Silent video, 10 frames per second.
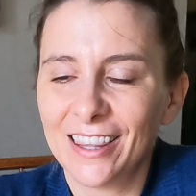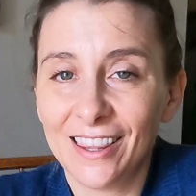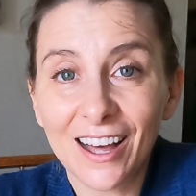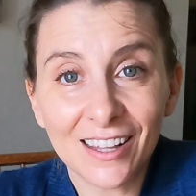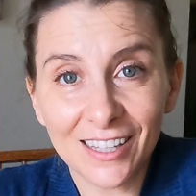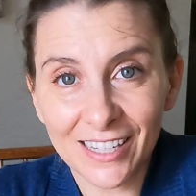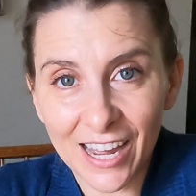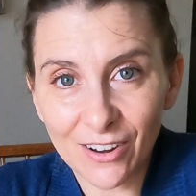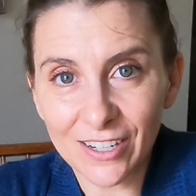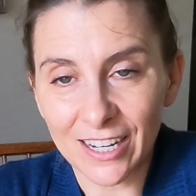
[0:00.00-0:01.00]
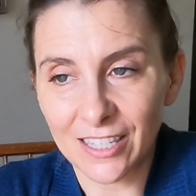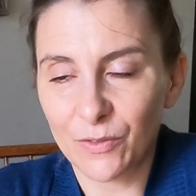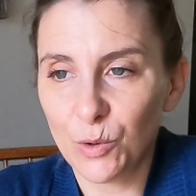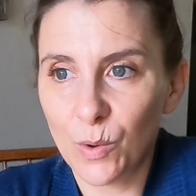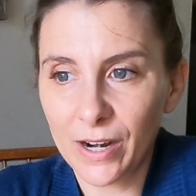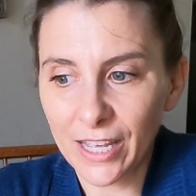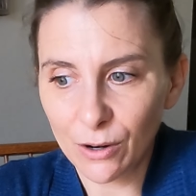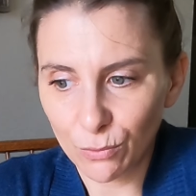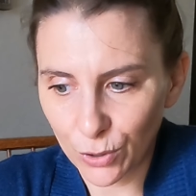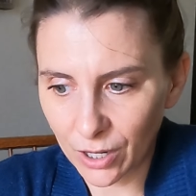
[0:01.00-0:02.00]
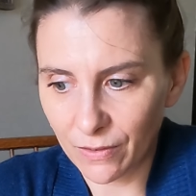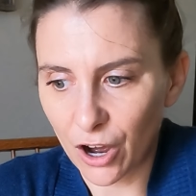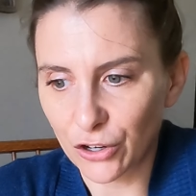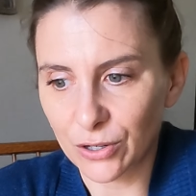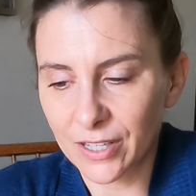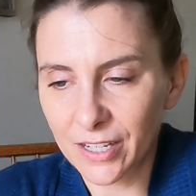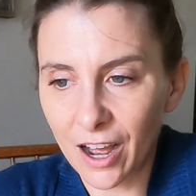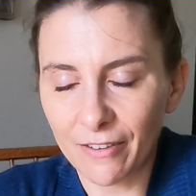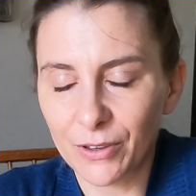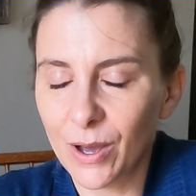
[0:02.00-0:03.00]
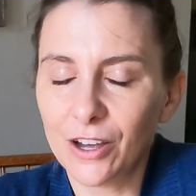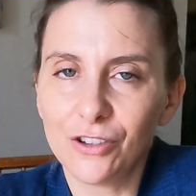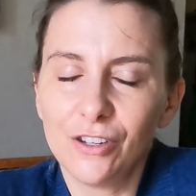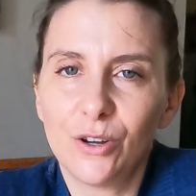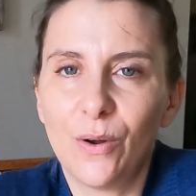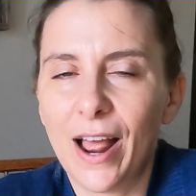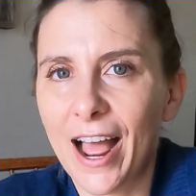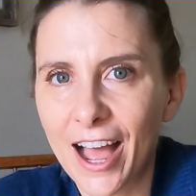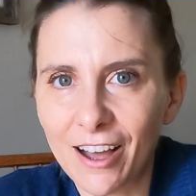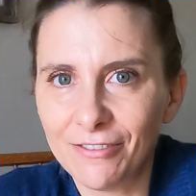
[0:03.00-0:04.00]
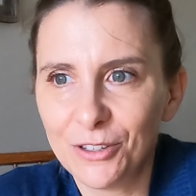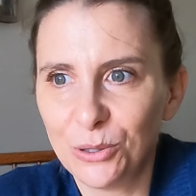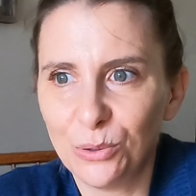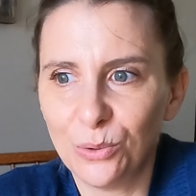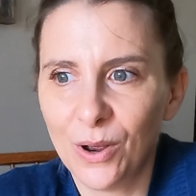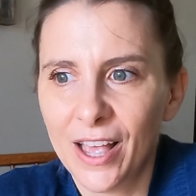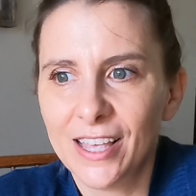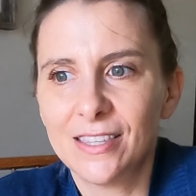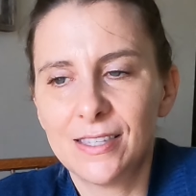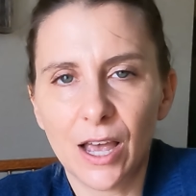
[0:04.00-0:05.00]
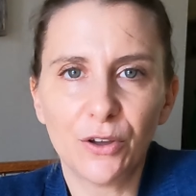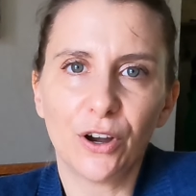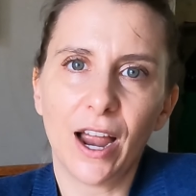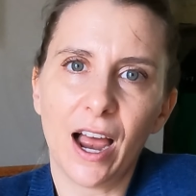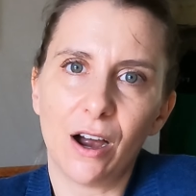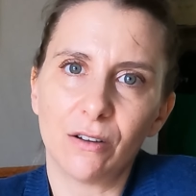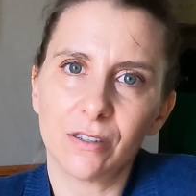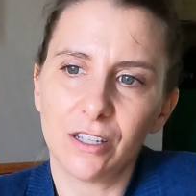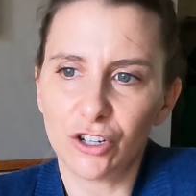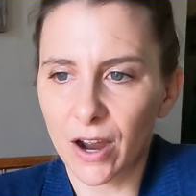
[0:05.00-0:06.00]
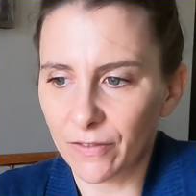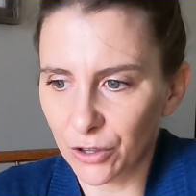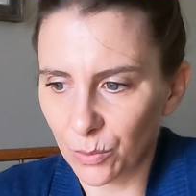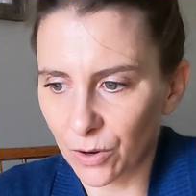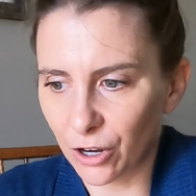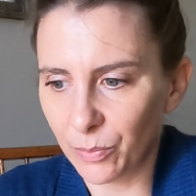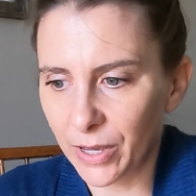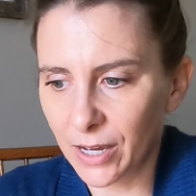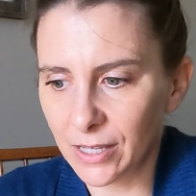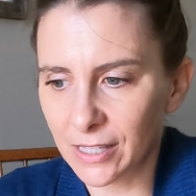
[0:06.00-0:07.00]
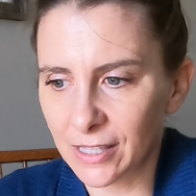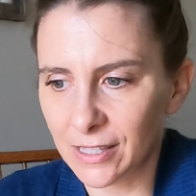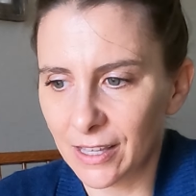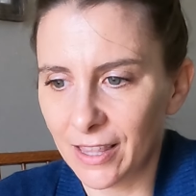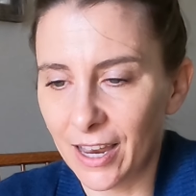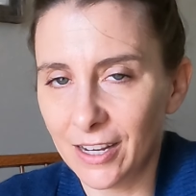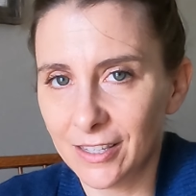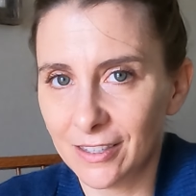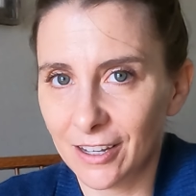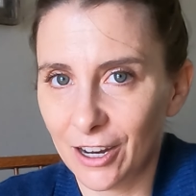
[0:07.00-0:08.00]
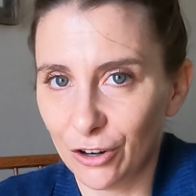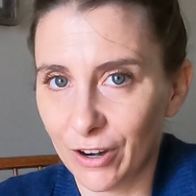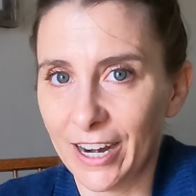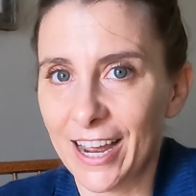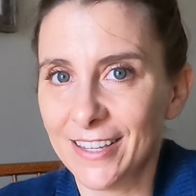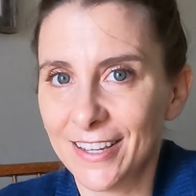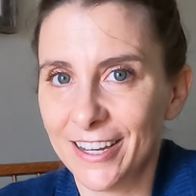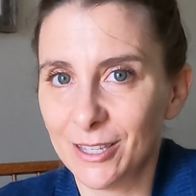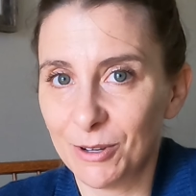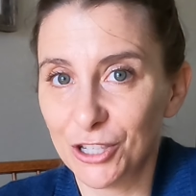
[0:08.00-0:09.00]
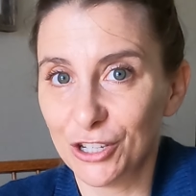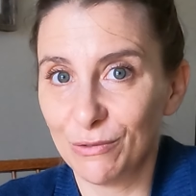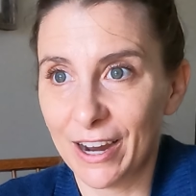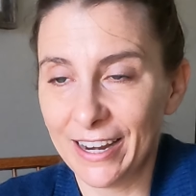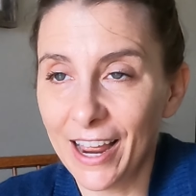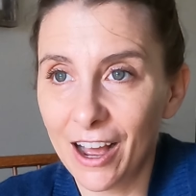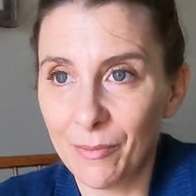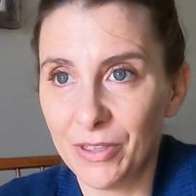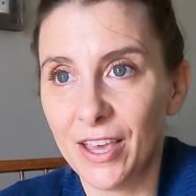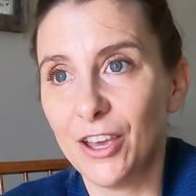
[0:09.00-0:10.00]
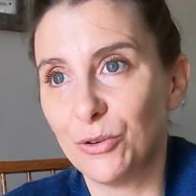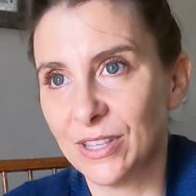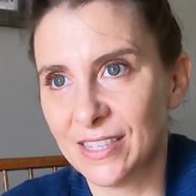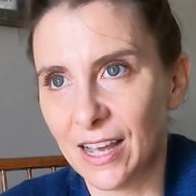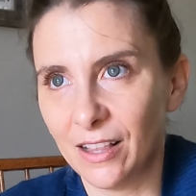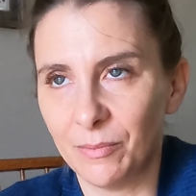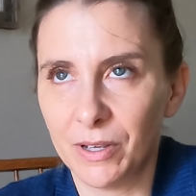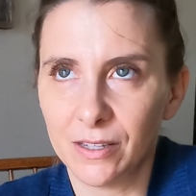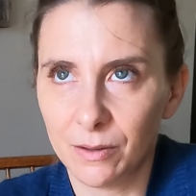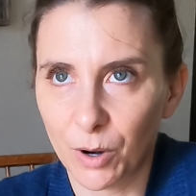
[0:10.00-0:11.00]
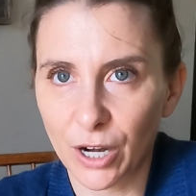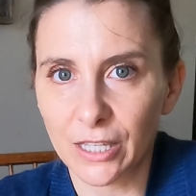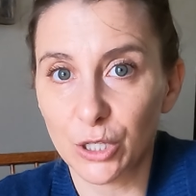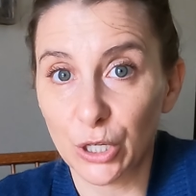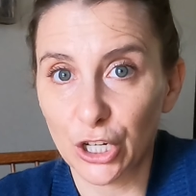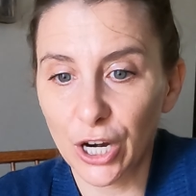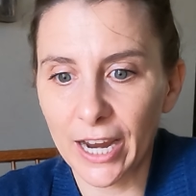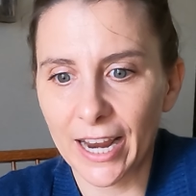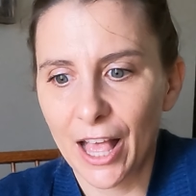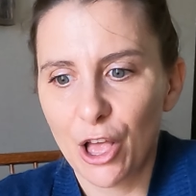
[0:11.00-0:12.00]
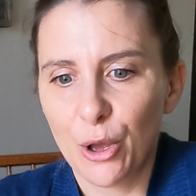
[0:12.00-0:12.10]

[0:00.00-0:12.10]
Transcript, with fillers: Luckily nowadays, if you want to get rid of all your stuff, you actually don't have to sell your house and travel the world, because that is a great asset, especially right now. I mean, yeah, you could sell it because the market's doing great,